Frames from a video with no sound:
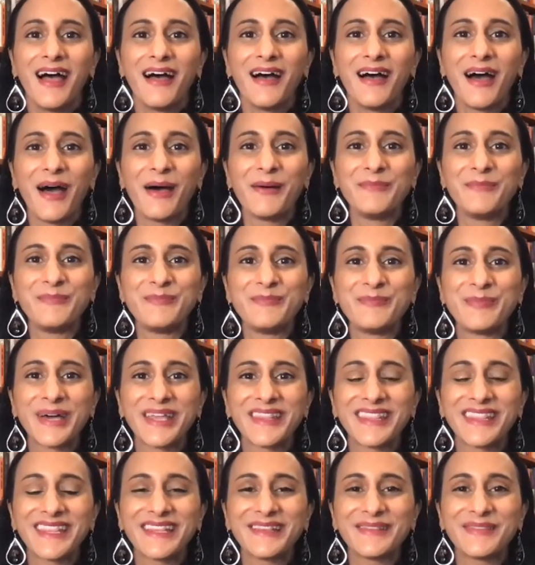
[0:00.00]
Um,
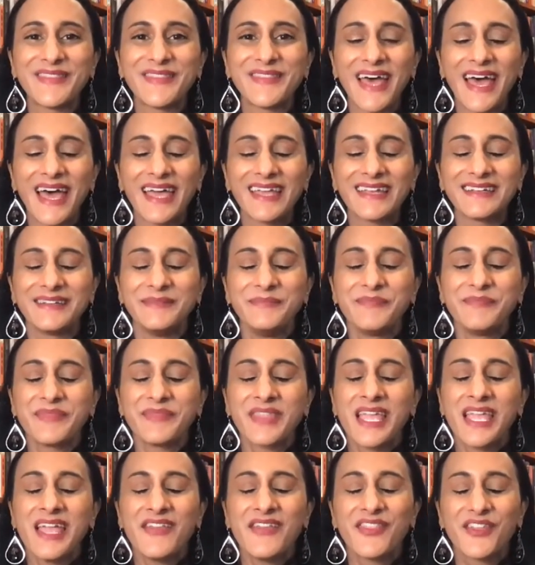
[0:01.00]
but that
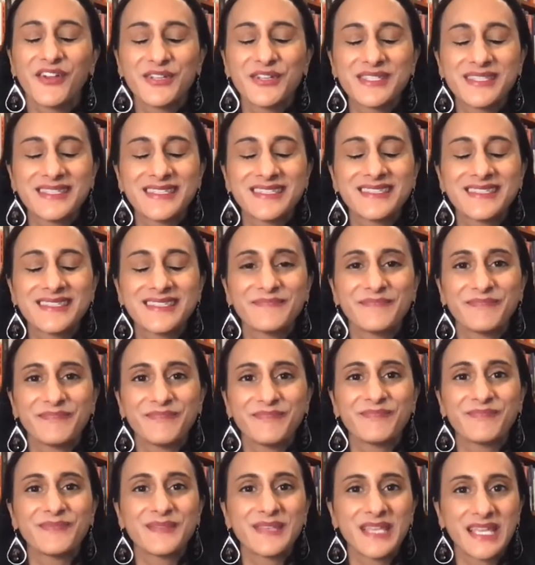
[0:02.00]
there's this
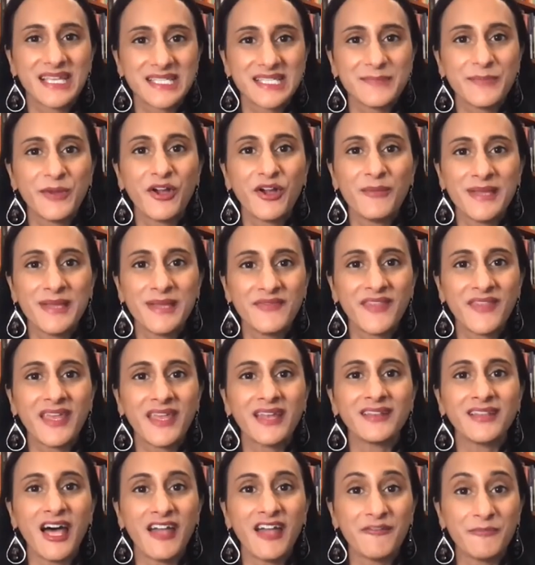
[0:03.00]
experiment that
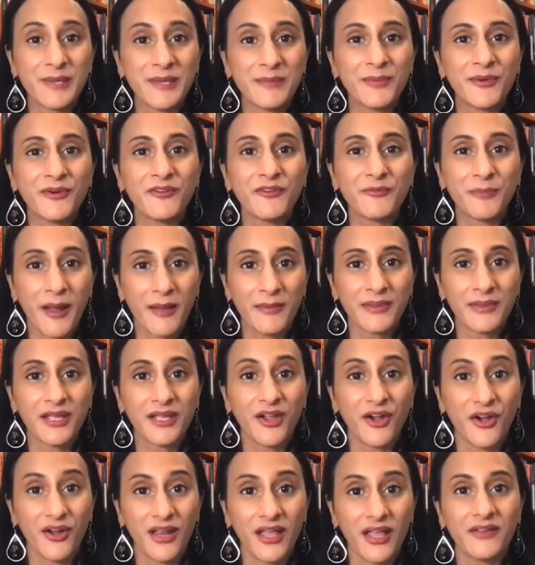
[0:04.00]
a lot of people have probably
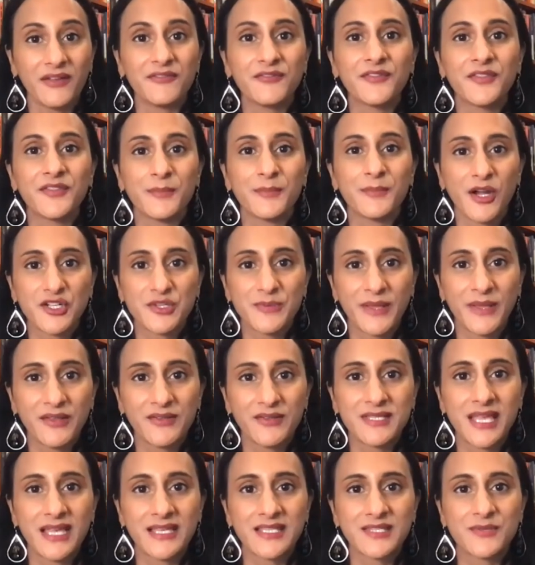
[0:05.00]
heard of, the marshmallow
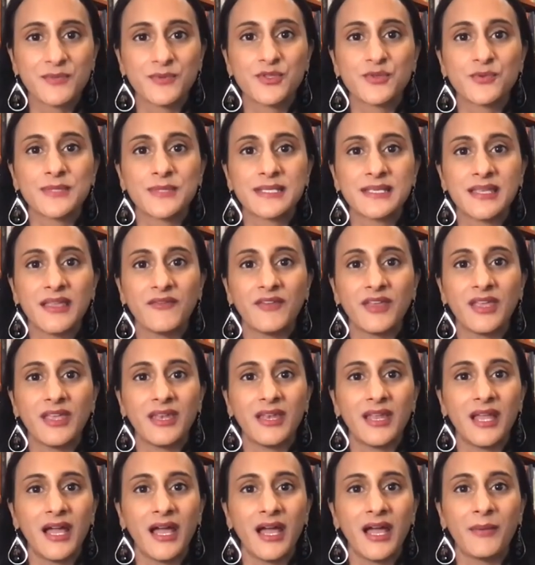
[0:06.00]
test, which was
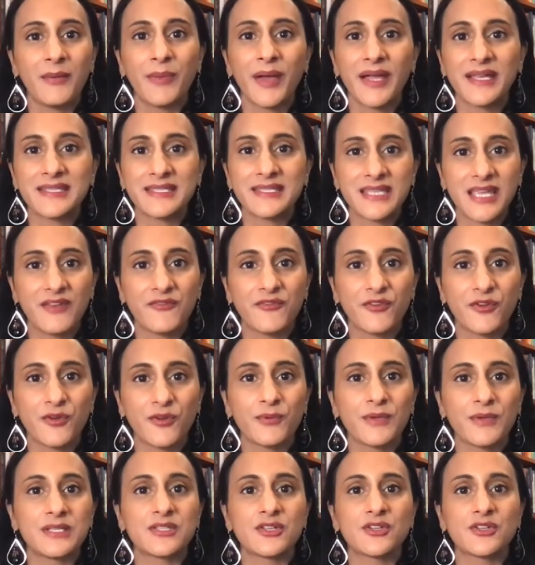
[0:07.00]
given uh, by Stanford
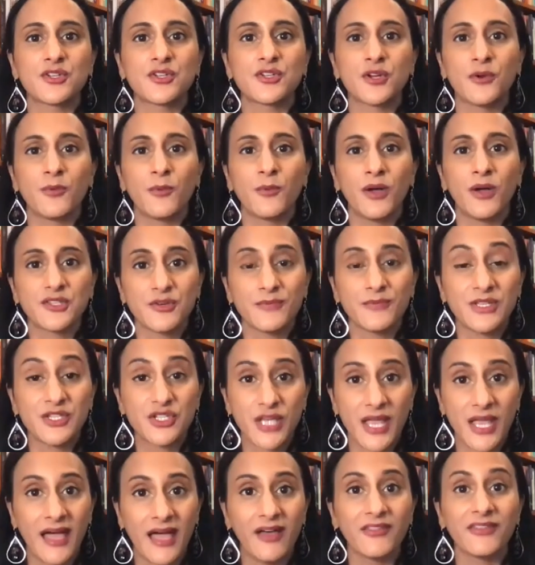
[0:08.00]
researcher Walter
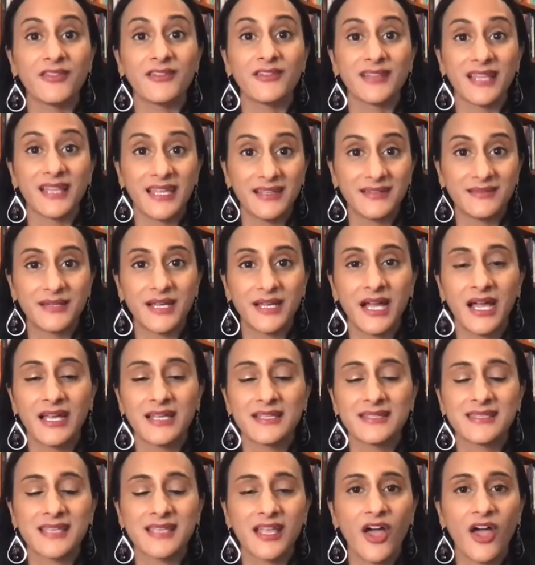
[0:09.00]
Mischel, the late uh,
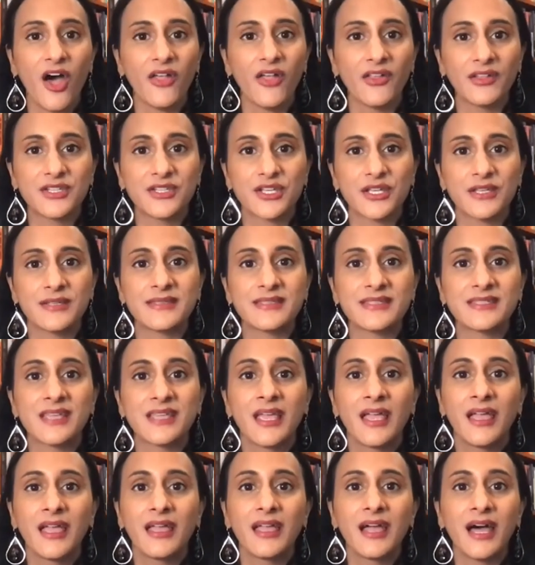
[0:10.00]
psychologist,
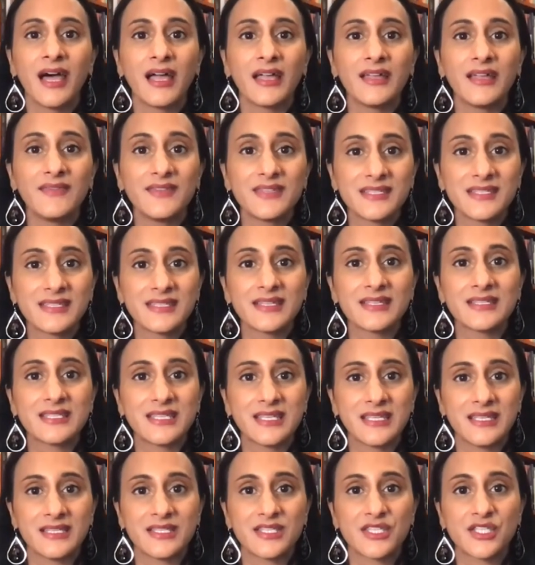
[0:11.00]
uh, in the
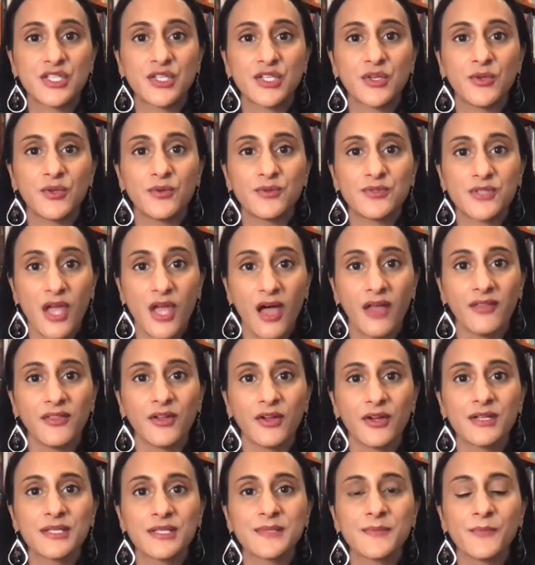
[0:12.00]
60s to
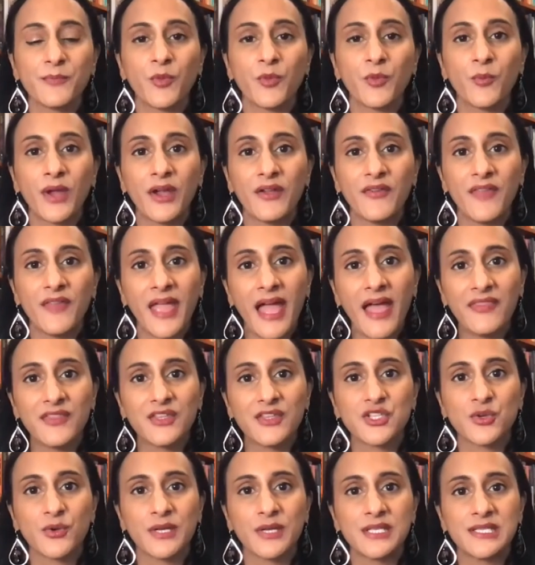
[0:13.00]
toddlers, where they had the
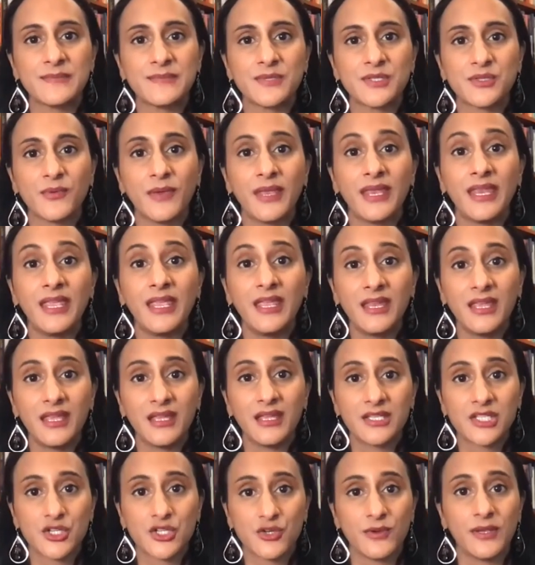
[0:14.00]
choice between eating
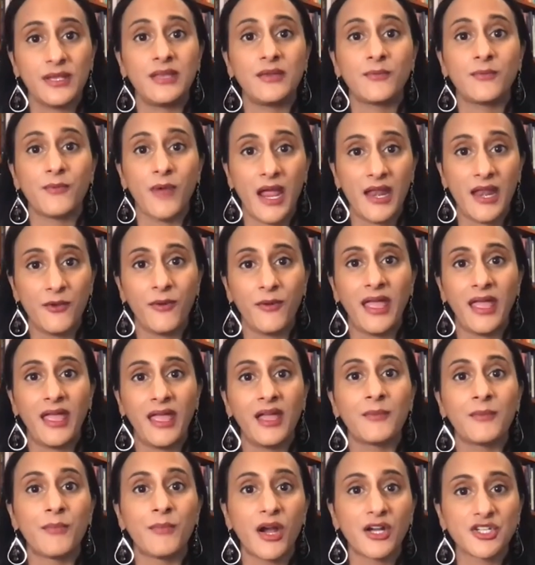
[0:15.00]
a treat right away,
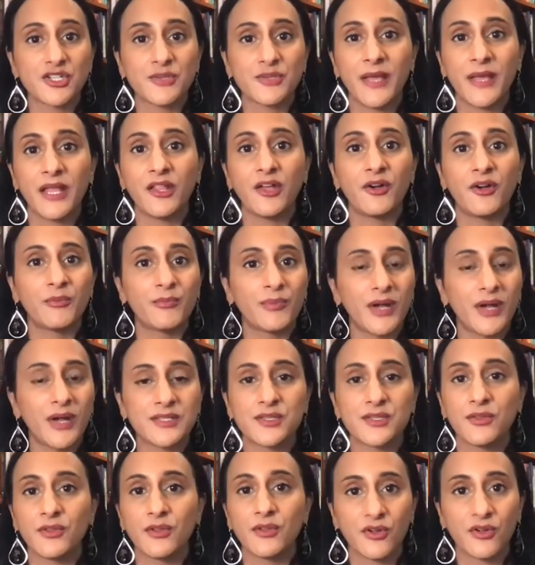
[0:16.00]
a marshmallow,
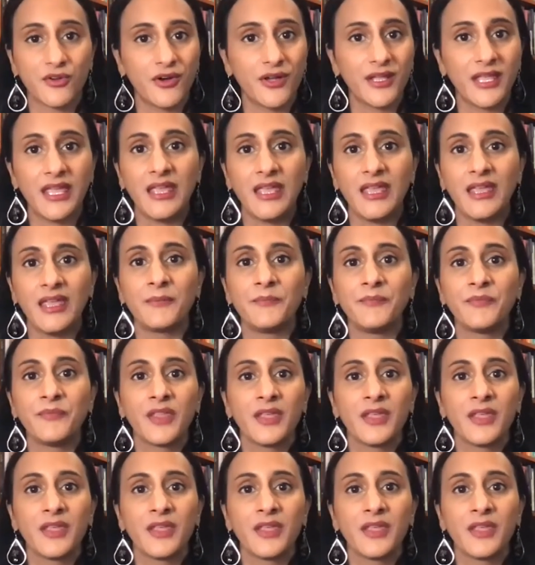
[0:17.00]
pretzel, or cookie,